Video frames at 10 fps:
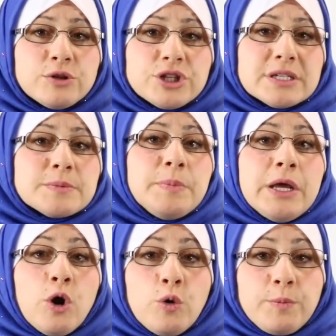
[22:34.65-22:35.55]
just
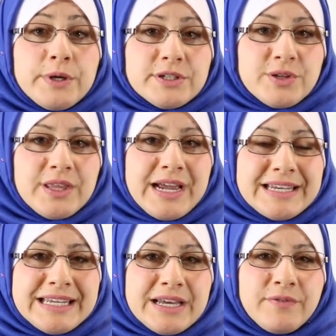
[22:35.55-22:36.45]
be open to the
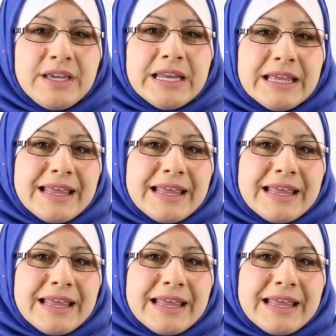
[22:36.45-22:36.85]
idea of getting